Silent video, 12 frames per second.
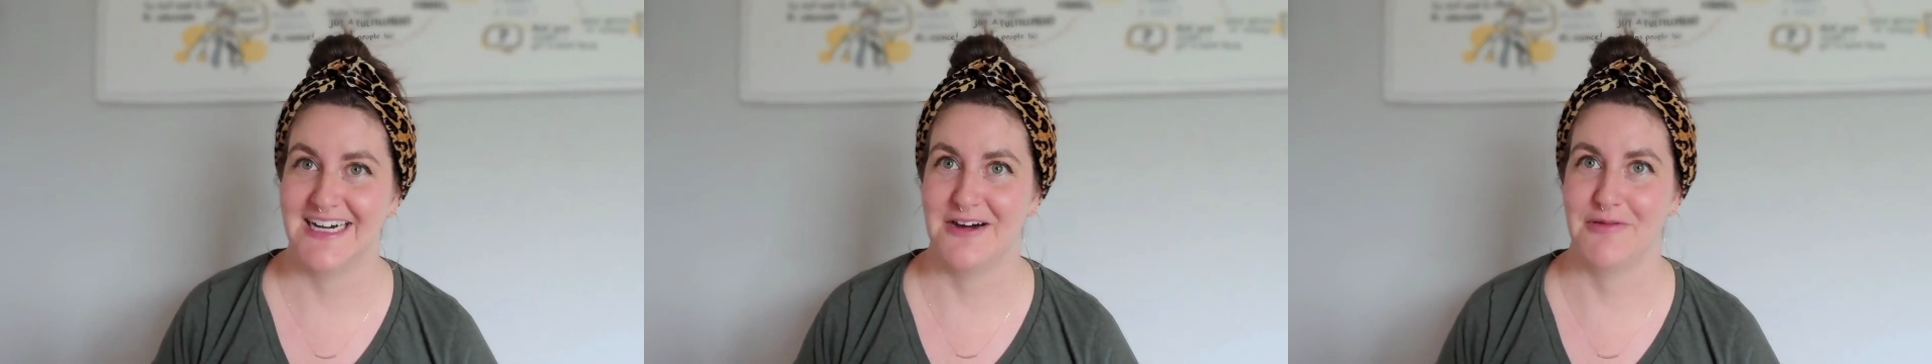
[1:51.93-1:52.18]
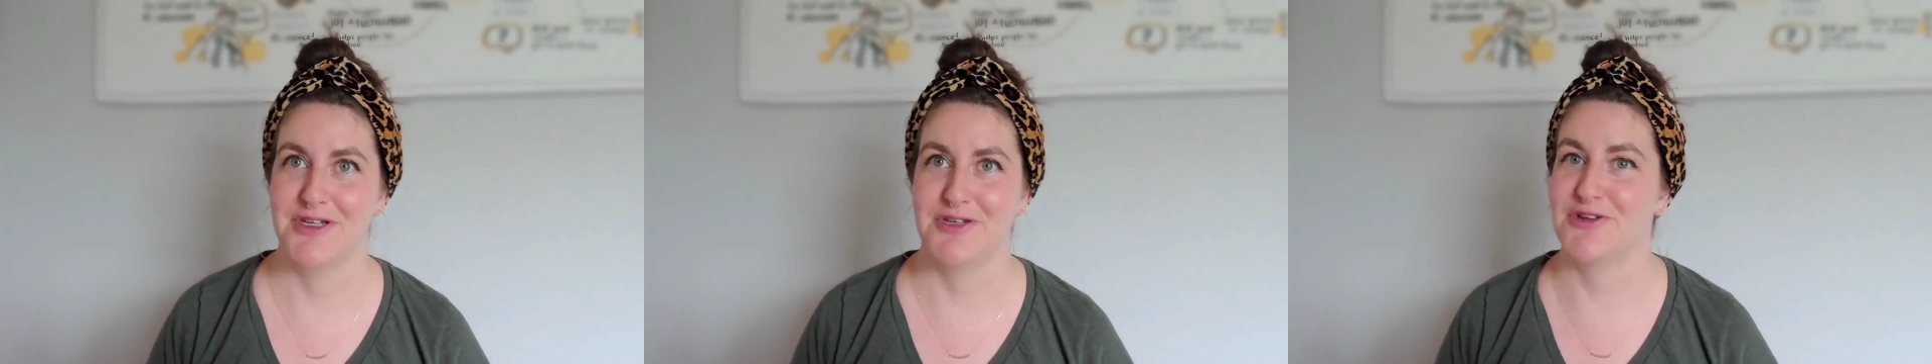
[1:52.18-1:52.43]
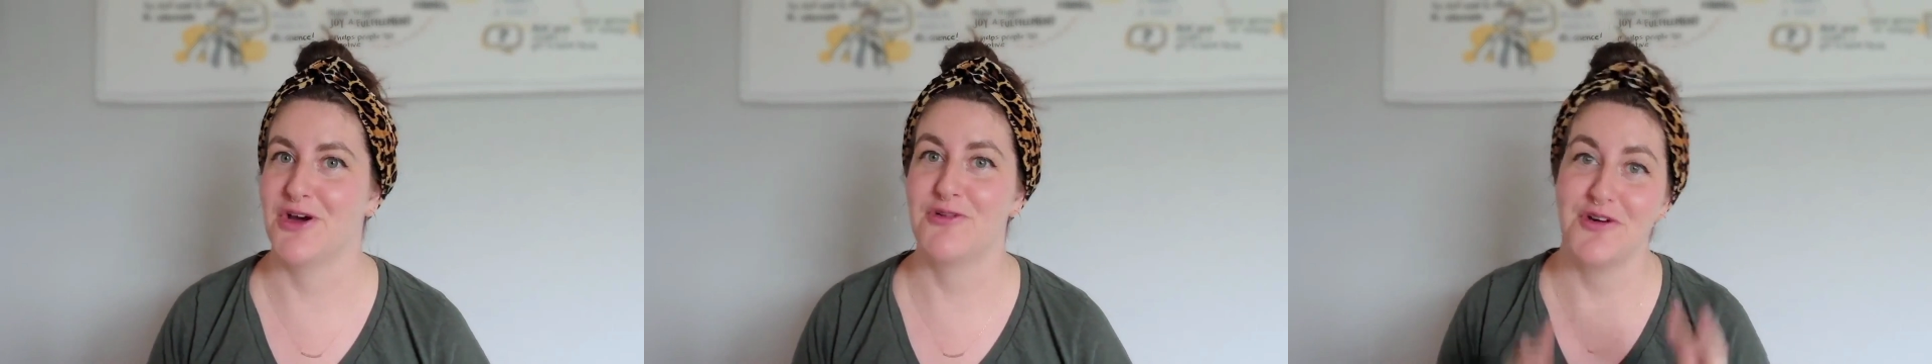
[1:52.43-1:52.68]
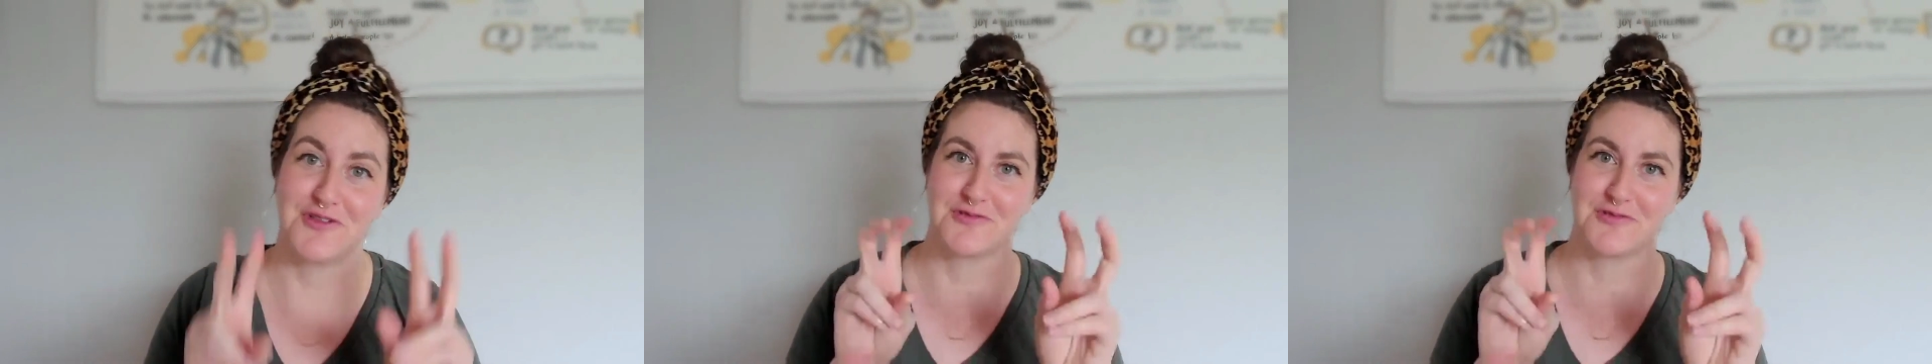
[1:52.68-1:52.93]
when you don't
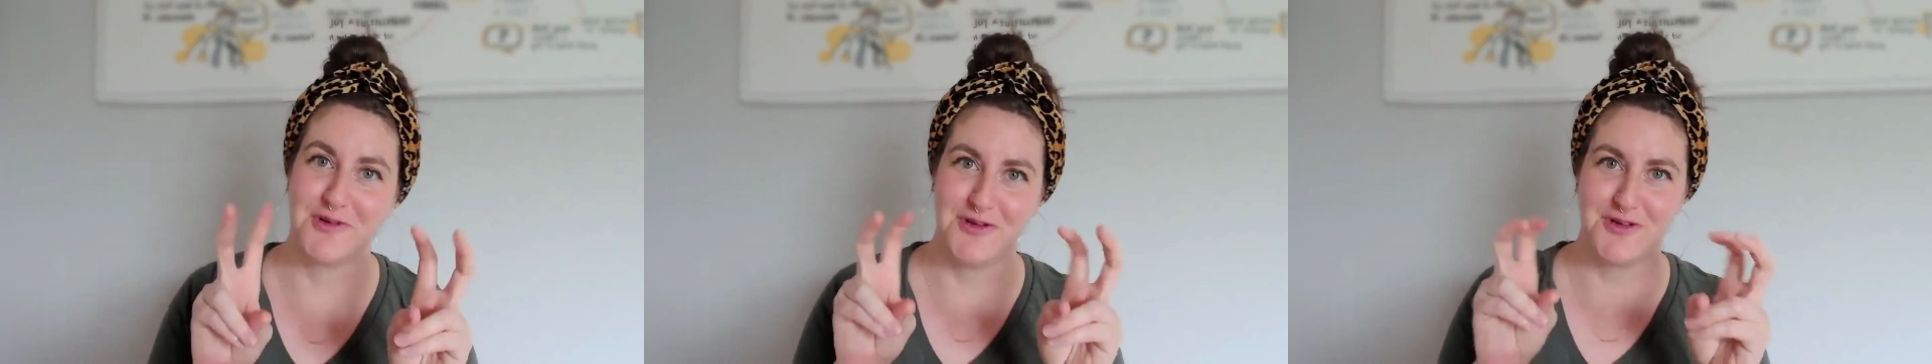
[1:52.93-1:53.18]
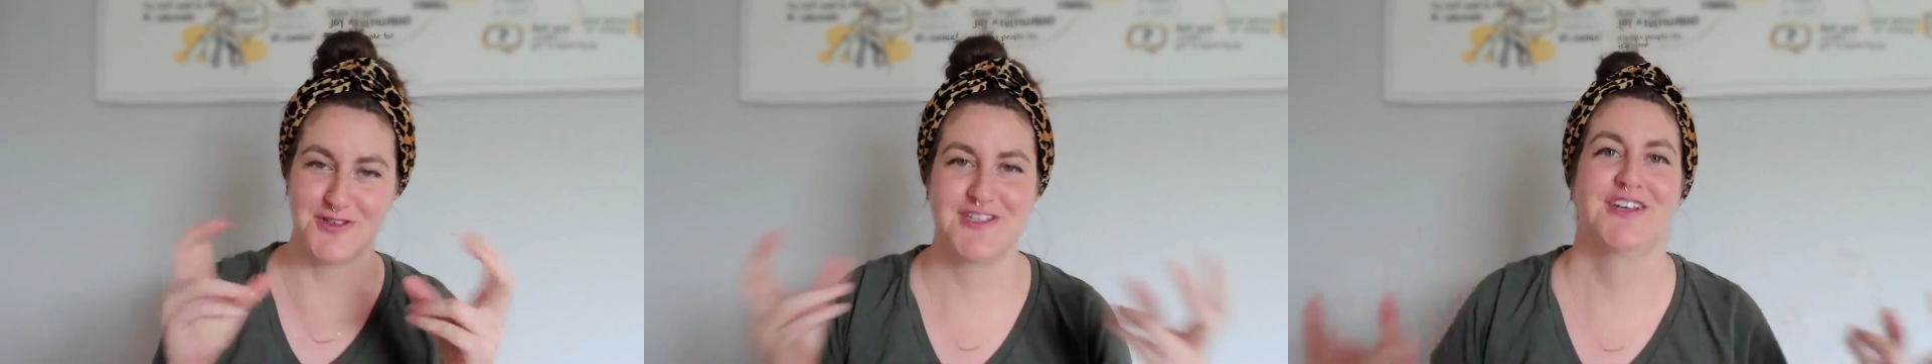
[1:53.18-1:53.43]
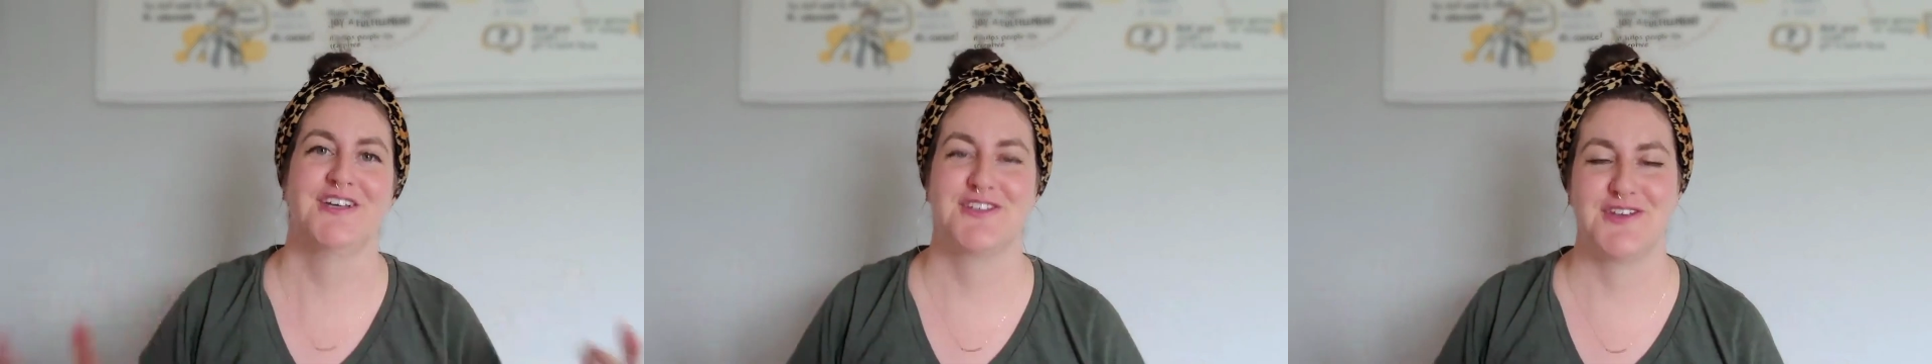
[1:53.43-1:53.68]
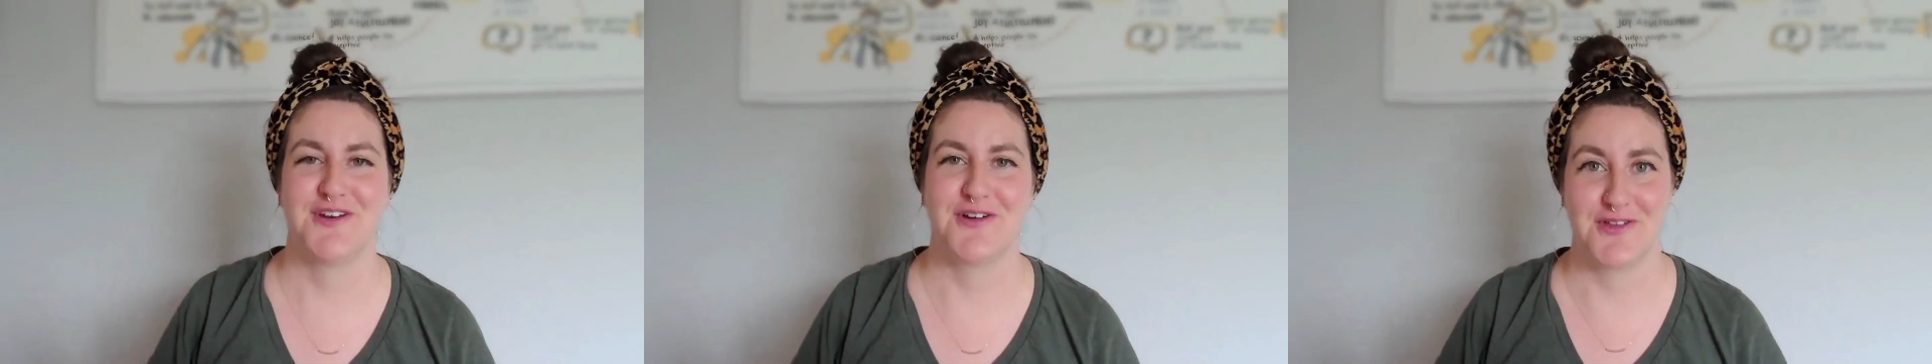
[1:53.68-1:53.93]
know the rules, so
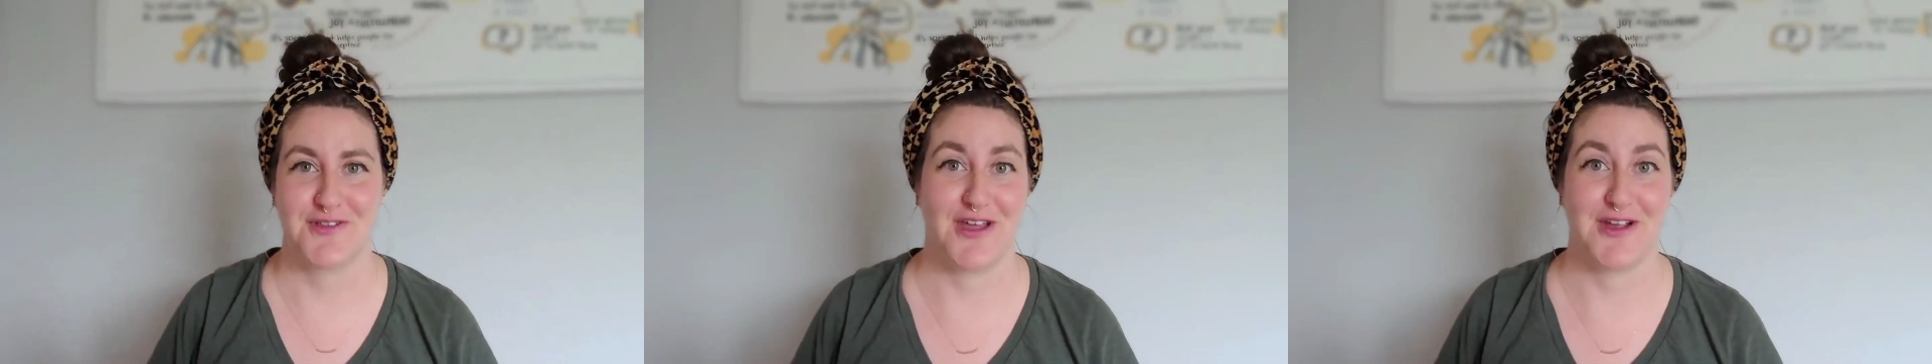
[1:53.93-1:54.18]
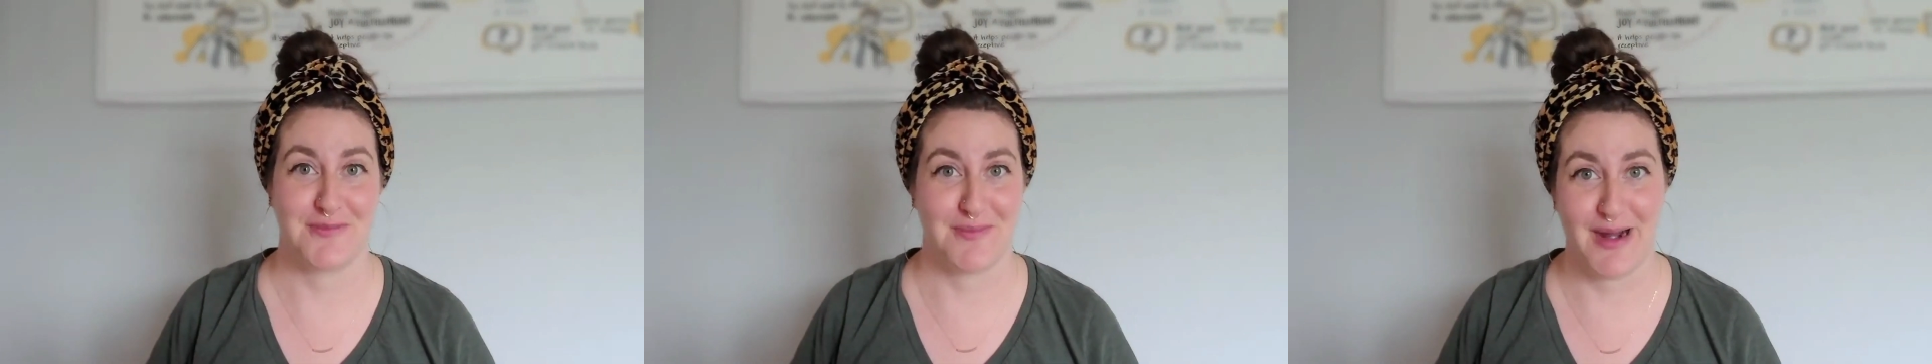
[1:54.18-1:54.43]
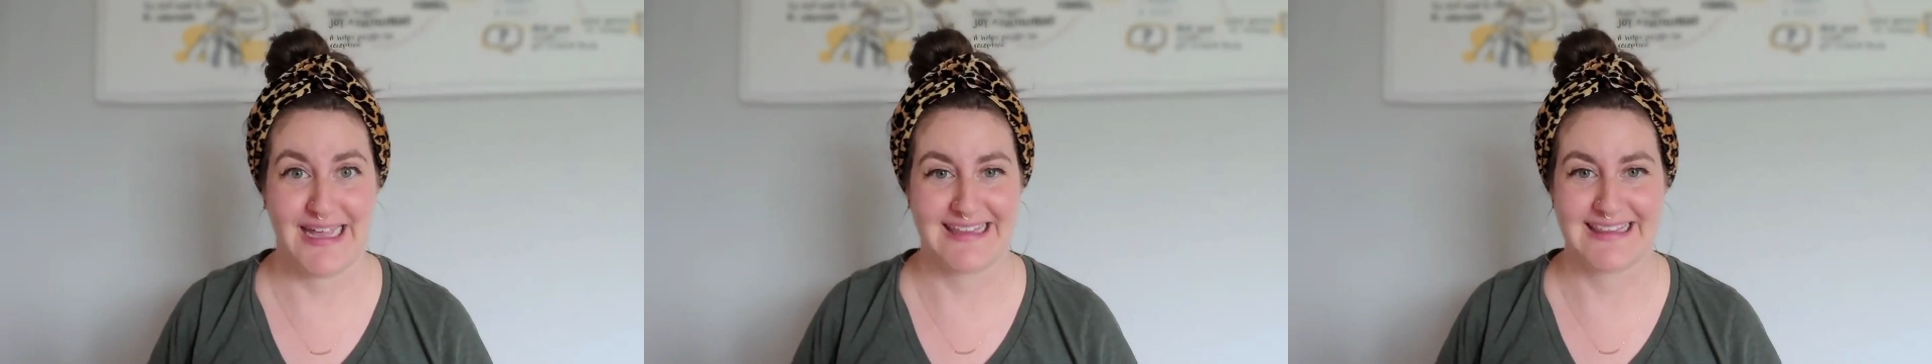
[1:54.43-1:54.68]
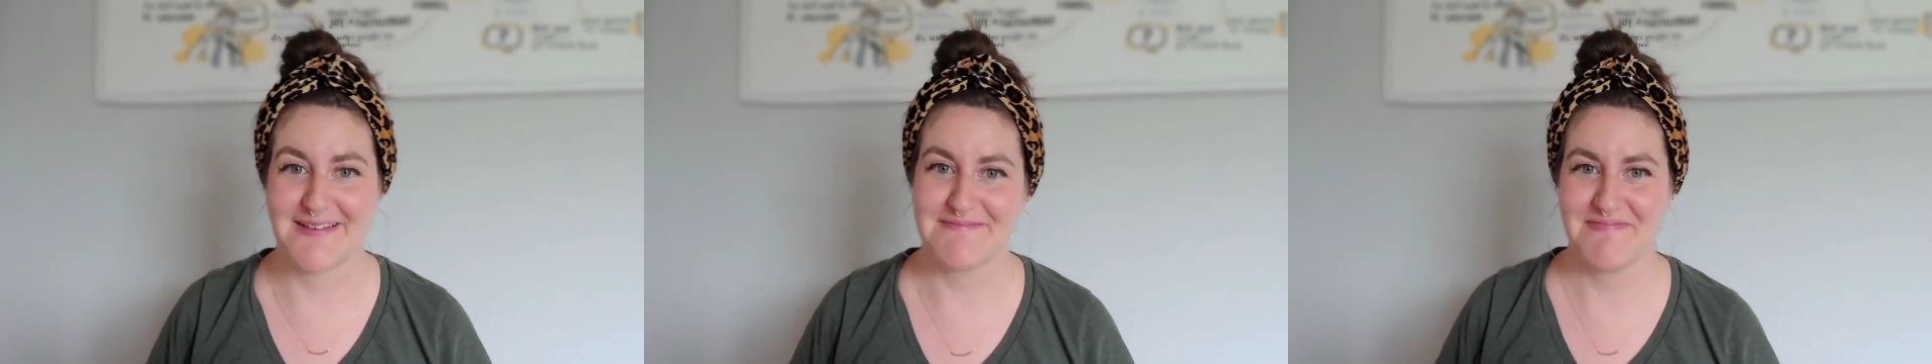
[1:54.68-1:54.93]
you don't know that you're breaking
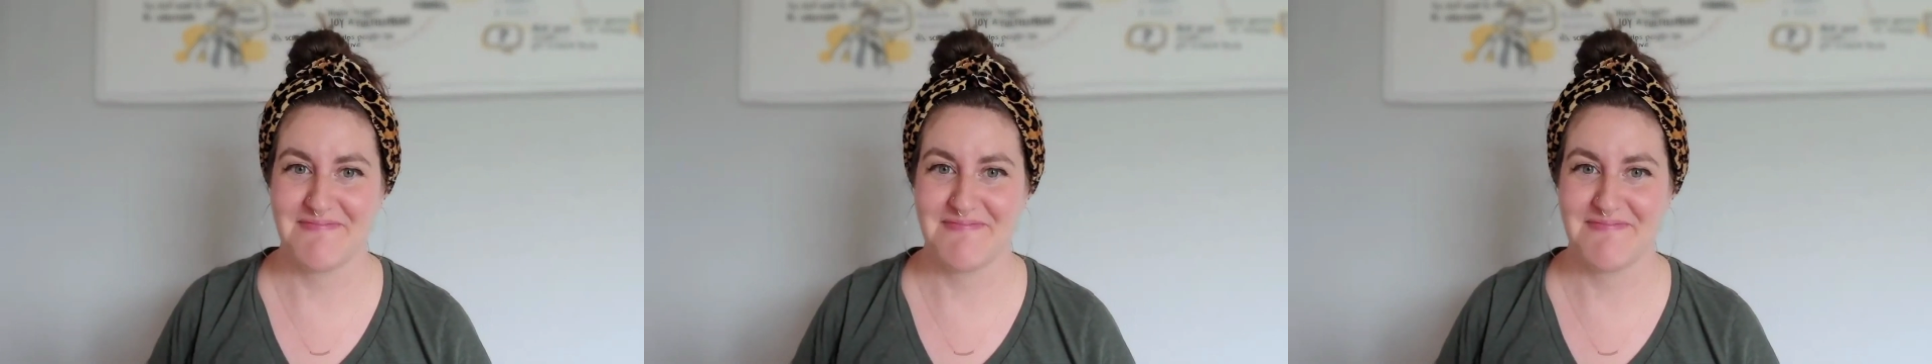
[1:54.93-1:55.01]
them.